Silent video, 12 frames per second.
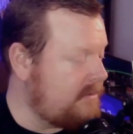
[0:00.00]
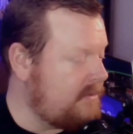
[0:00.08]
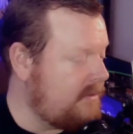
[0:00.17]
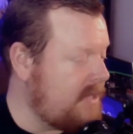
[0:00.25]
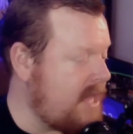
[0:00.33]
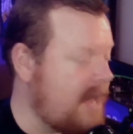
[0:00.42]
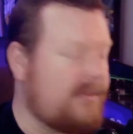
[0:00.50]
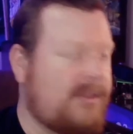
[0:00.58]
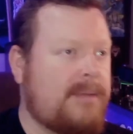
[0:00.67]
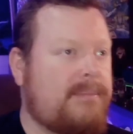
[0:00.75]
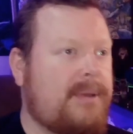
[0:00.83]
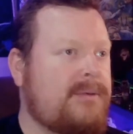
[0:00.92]
Yeah, they
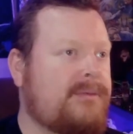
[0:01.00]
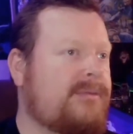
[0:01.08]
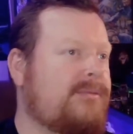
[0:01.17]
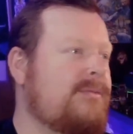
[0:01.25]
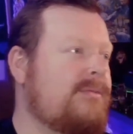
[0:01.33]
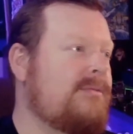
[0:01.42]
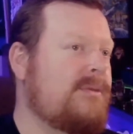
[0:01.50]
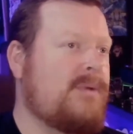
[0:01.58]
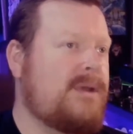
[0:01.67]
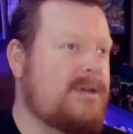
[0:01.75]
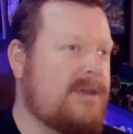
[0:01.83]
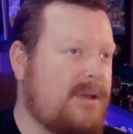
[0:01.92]
both. You
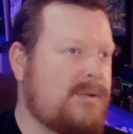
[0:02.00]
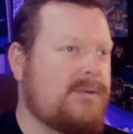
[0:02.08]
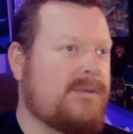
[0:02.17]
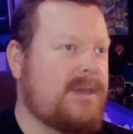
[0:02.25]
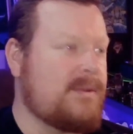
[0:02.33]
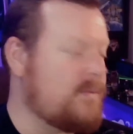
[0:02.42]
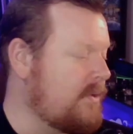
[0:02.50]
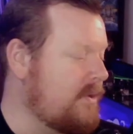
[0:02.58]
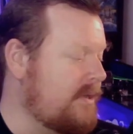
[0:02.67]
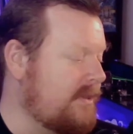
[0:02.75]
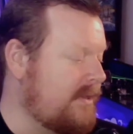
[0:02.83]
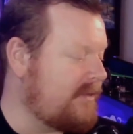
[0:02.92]
wouldn't know who they
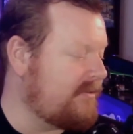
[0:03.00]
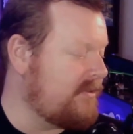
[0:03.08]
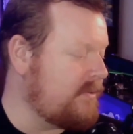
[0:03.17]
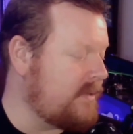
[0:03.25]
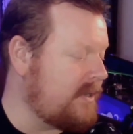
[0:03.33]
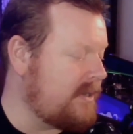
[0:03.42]
were unless you had,